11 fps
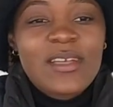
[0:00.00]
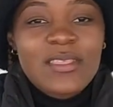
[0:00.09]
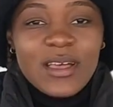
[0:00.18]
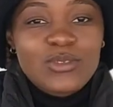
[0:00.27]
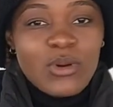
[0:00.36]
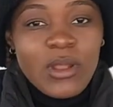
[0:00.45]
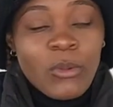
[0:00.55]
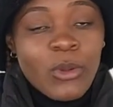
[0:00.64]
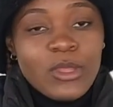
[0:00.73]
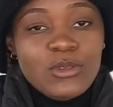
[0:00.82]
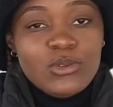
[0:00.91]
that's what I'm
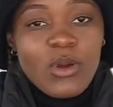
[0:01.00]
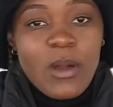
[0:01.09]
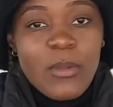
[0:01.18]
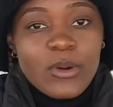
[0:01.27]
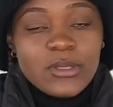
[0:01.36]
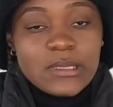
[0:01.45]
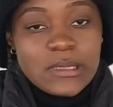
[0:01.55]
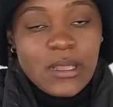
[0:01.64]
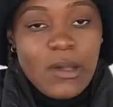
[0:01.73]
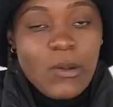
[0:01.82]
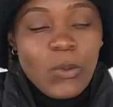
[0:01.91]
going to talk about
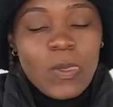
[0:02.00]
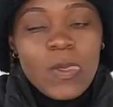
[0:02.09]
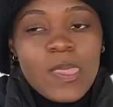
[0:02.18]
now.